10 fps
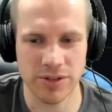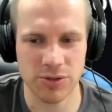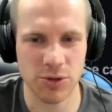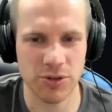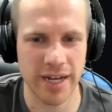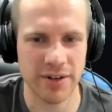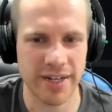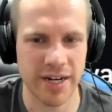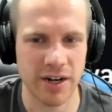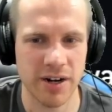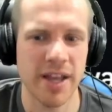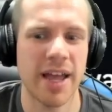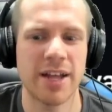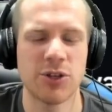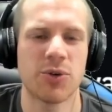Scroll down here
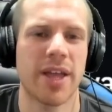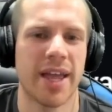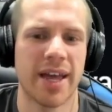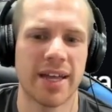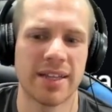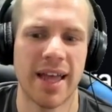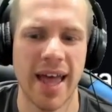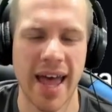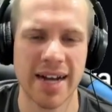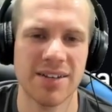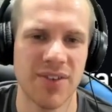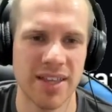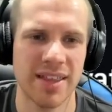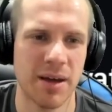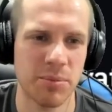and you can
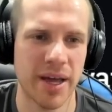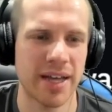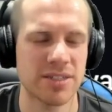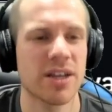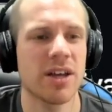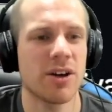activate that pass,